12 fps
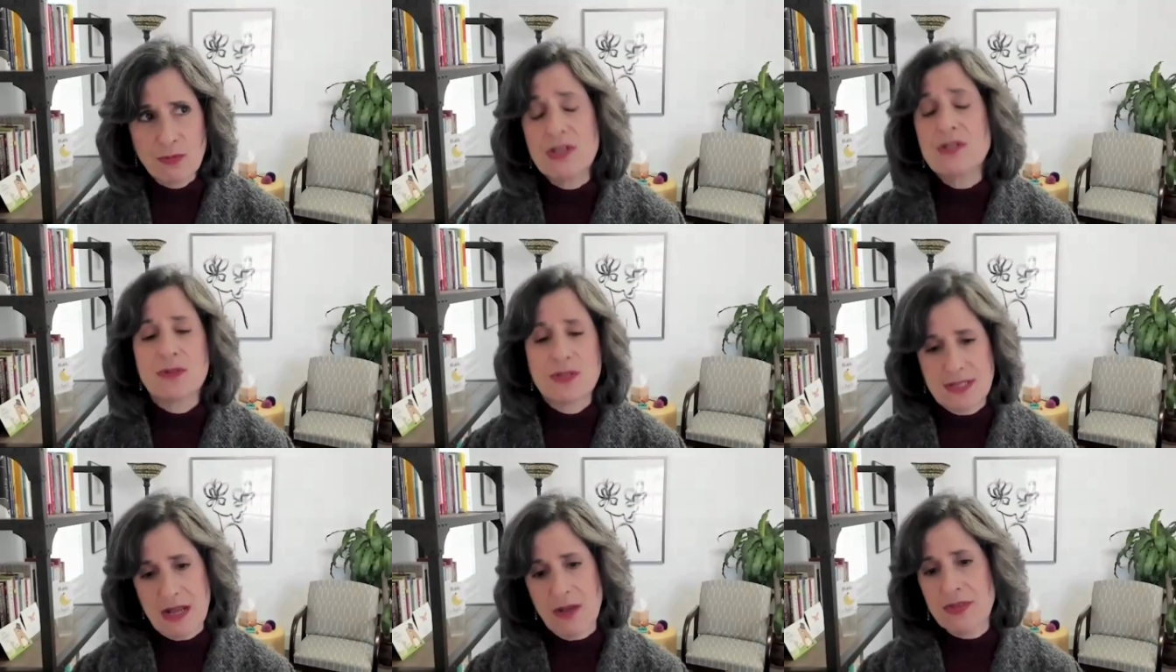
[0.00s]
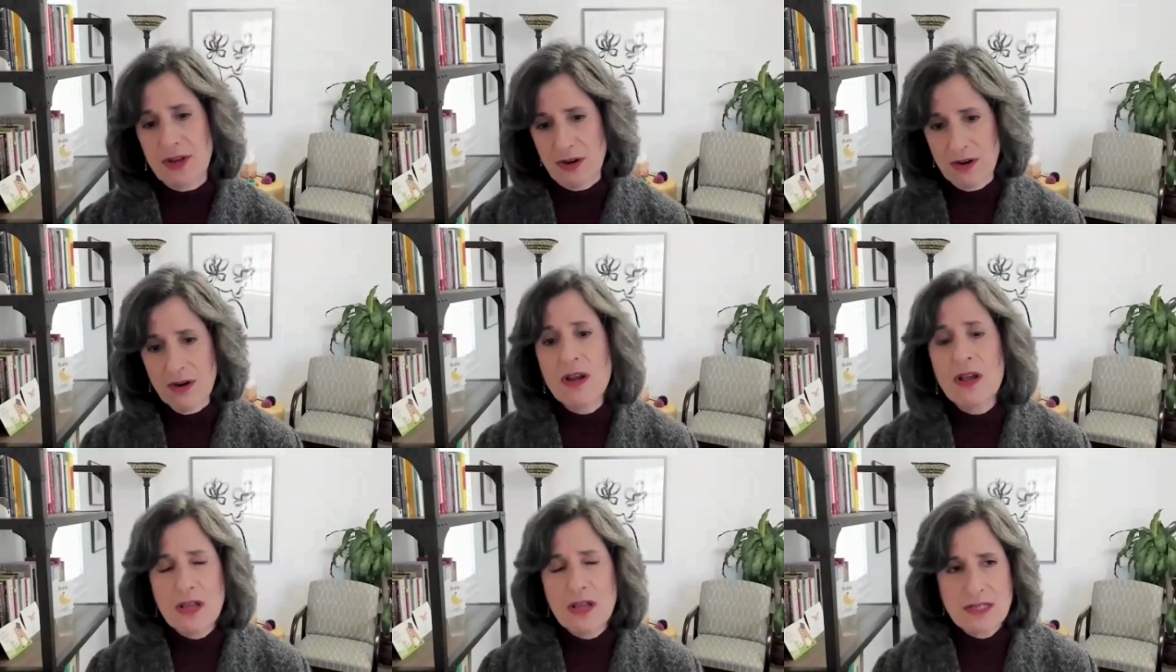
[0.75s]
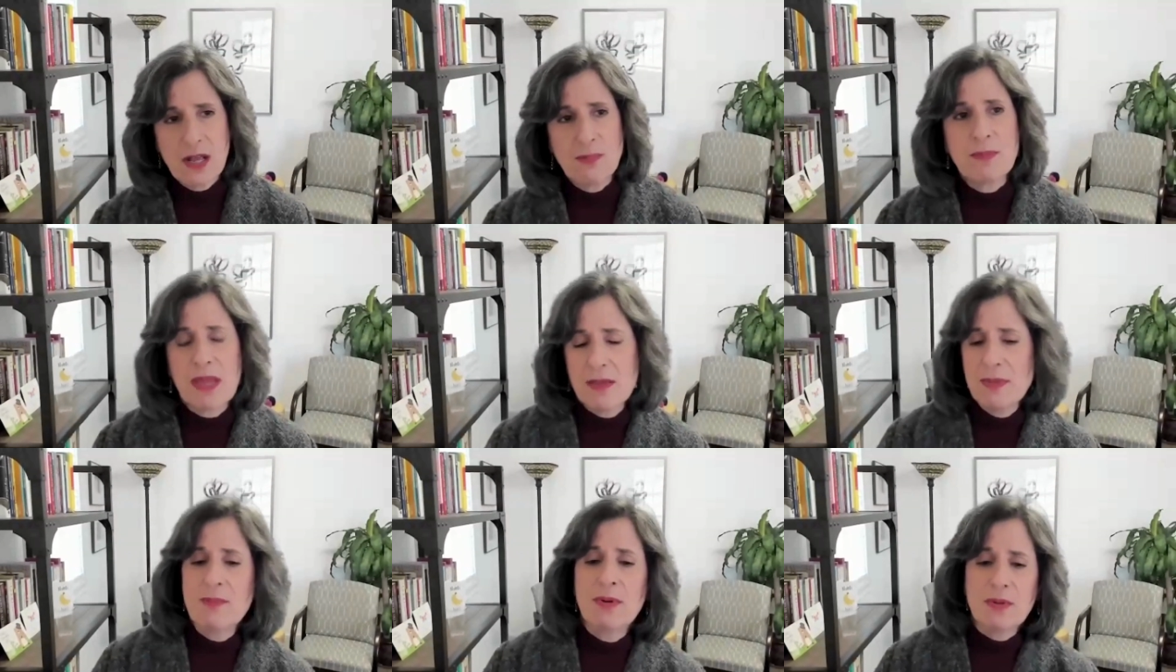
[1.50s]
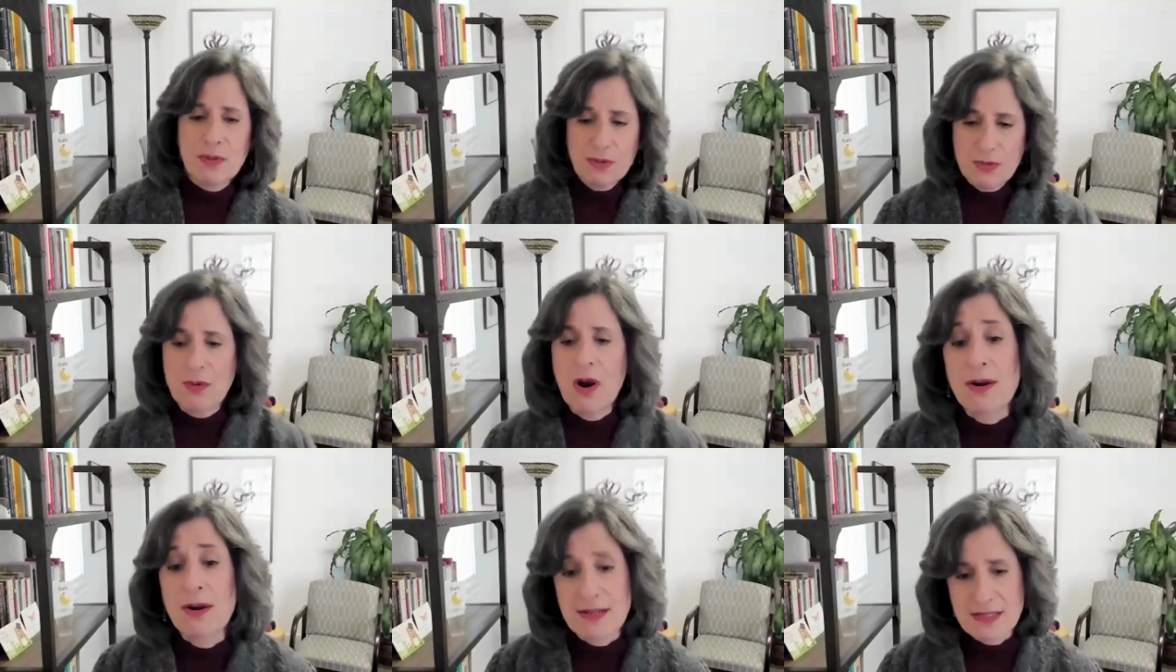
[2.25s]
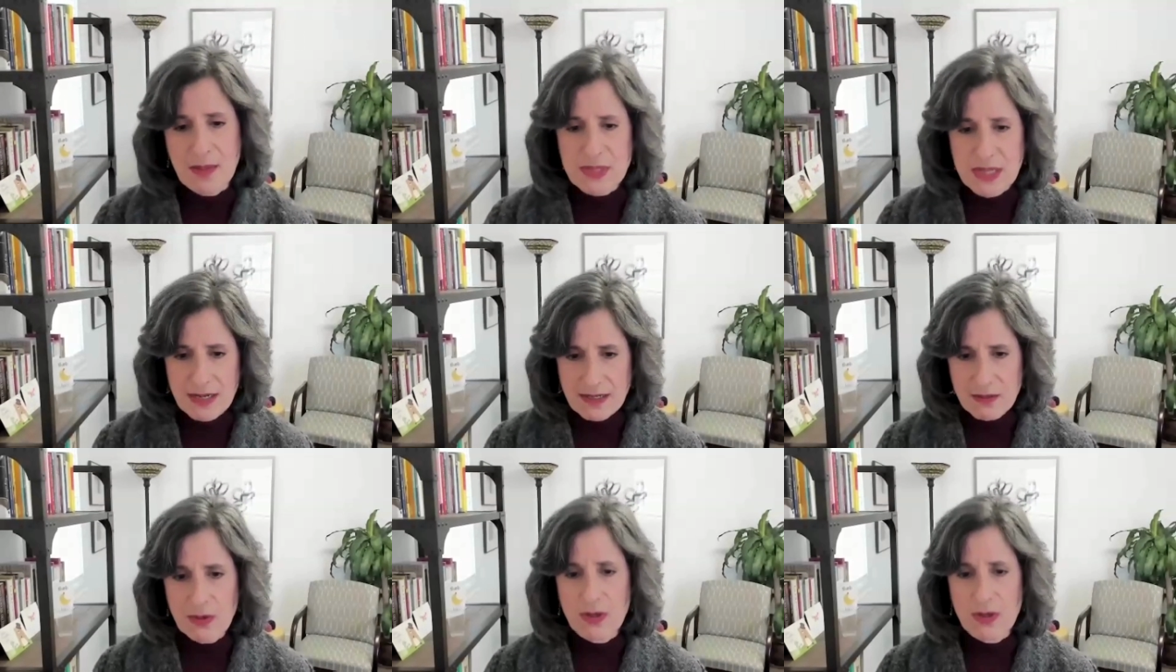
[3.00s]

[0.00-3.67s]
resources out there, to help them gain people who are accepting,